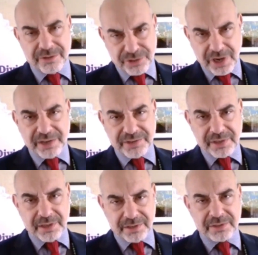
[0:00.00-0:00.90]
and
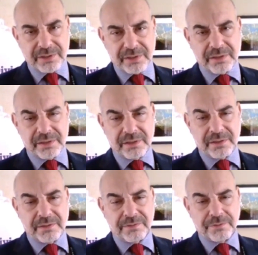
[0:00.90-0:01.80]
justice
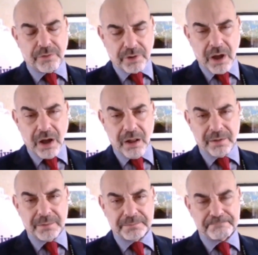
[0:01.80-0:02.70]
for
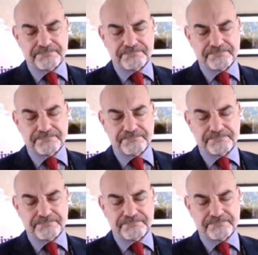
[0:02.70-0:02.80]
all.